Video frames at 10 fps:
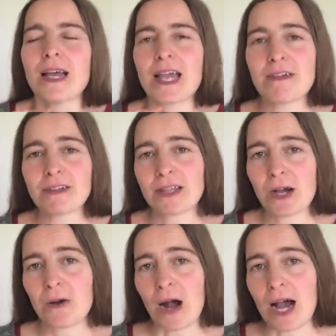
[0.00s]
even
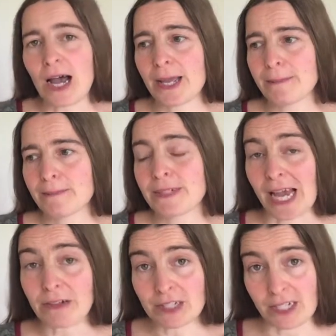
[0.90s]
though I'm
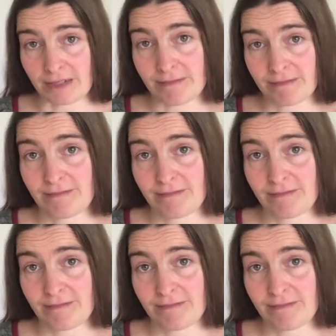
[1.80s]
doubting.